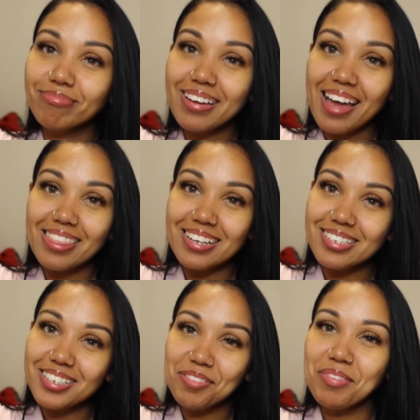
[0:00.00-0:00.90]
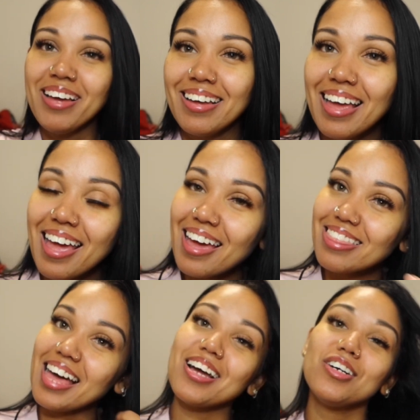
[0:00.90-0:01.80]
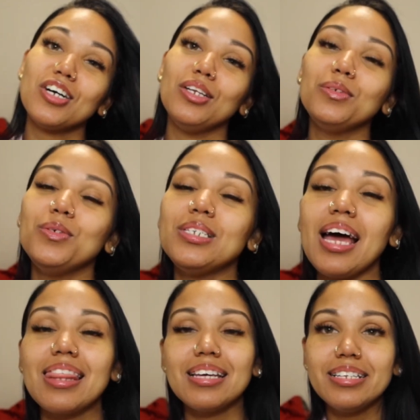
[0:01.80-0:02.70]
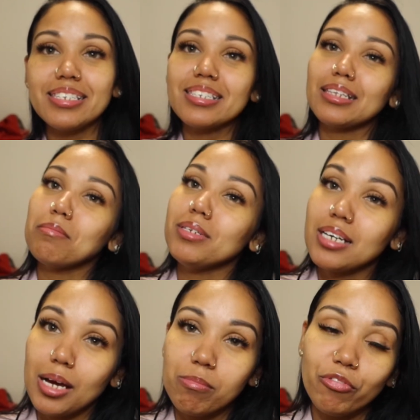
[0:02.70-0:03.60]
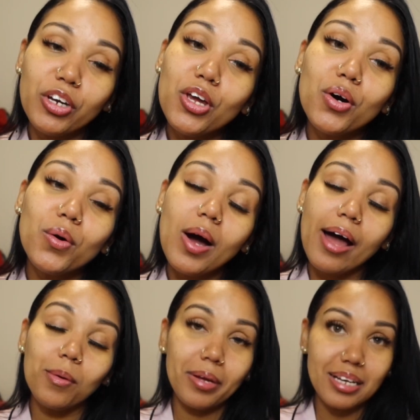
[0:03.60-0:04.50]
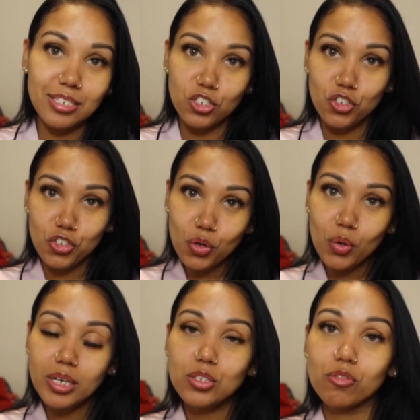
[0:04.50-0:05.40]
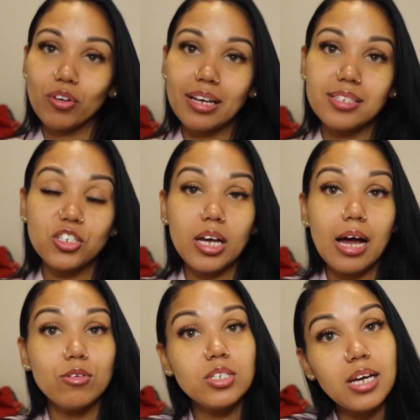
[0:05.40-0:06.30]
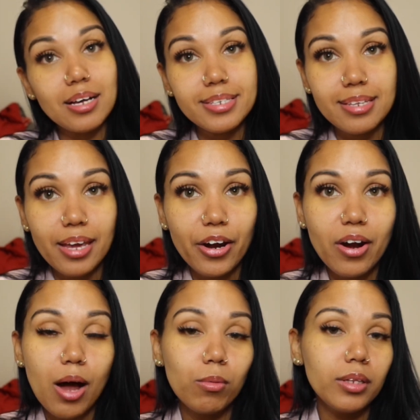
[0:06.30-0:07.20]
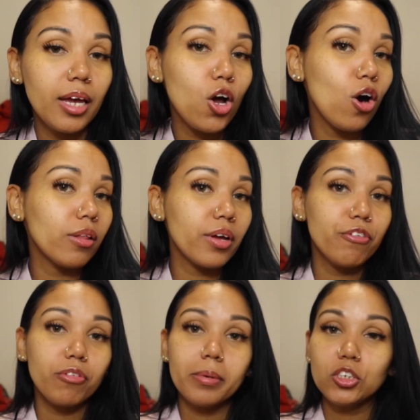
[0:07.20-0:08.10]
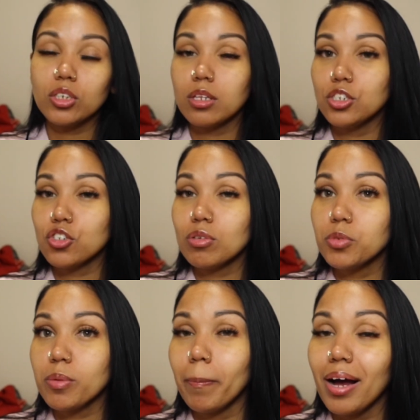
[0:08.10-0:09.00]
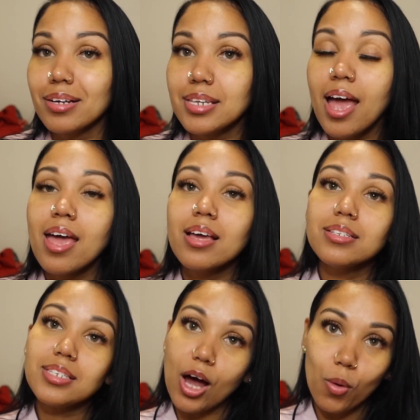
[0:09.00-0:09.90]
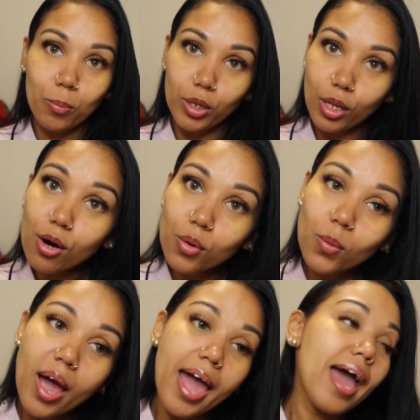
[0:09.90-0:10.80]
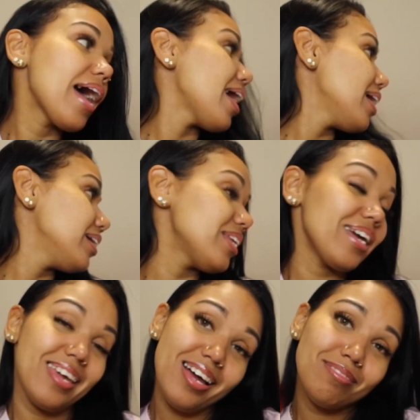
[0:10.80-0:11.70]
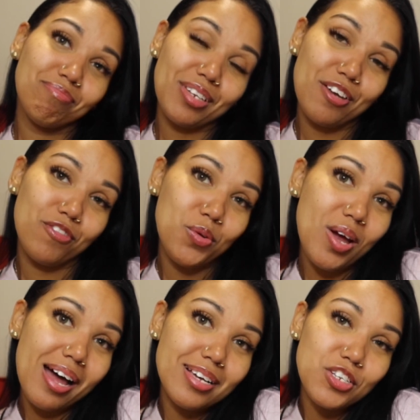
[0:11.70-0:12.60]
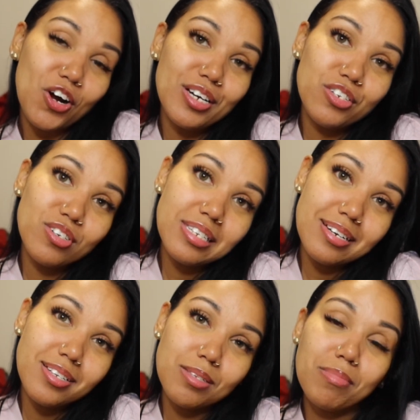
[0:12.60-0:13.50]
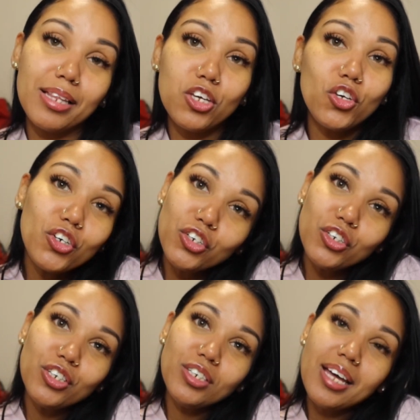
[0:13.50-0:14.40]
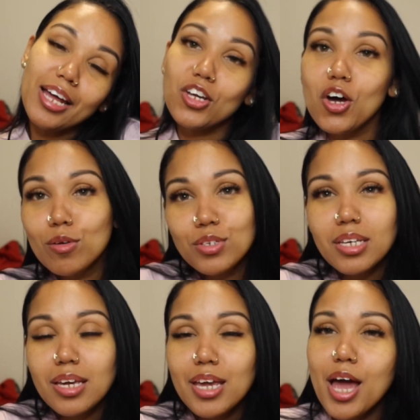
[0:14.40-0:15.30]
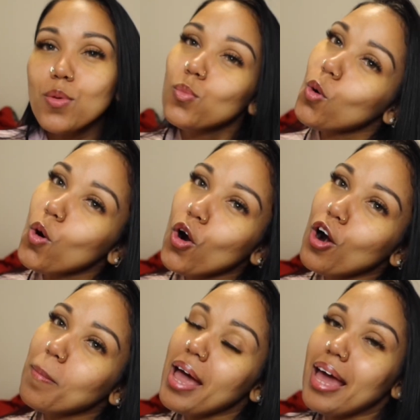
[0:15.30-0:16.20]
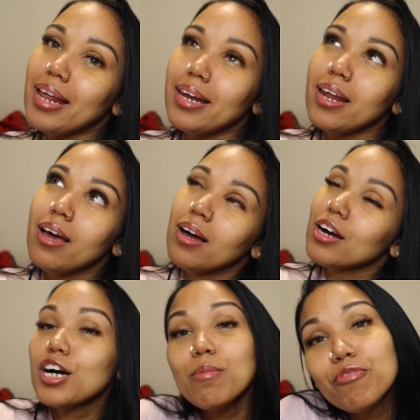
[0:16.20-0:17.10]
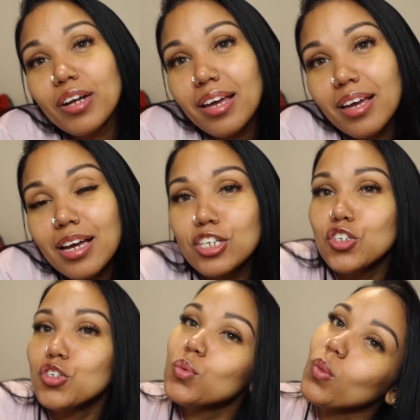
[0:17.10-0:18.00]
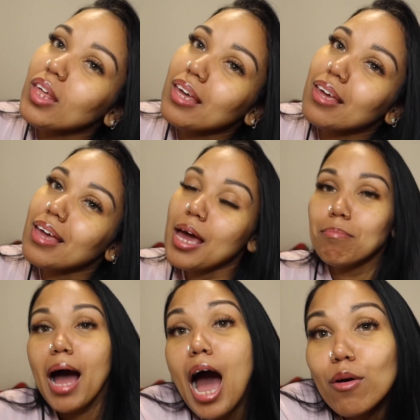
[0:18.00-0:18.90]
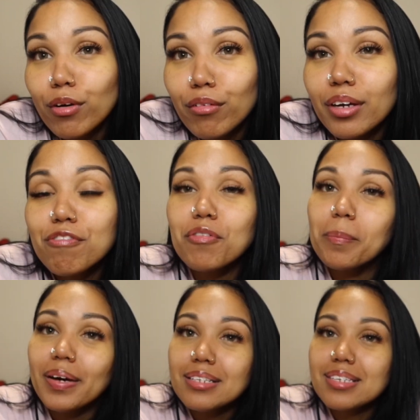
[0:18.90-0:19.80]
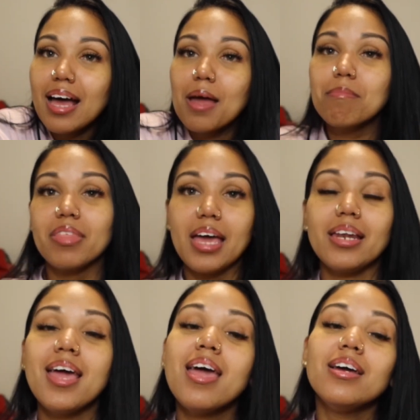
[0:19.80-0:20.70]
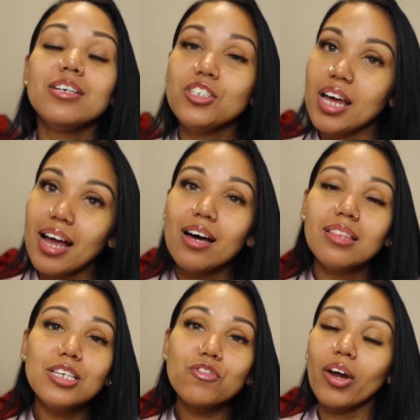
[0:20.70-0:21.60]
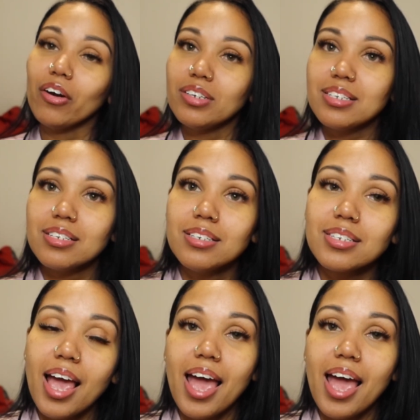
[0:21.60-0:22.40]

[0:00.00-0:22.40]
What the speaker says: And that's it. That concludes this sleepy time video. I hope you guys enjoyed. Don't forget to check out Dossier. I will link all the information in the description box down below. And yeah, if you guys are interested in smelling good and cozy and warm and comforting and soothing and powdery for bedtime, then check out these fragrances.